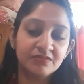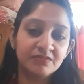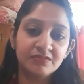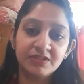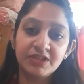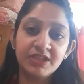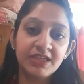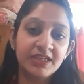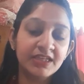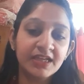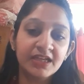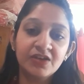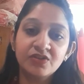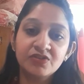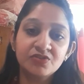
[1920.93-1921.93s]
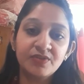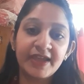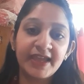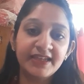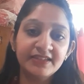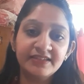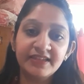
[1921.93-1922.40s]
he cannot do
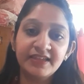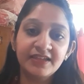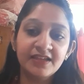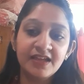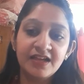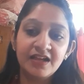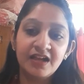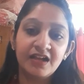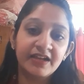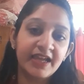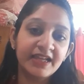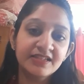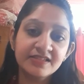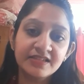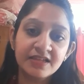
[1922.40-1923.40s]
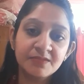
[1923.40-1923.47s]
anything against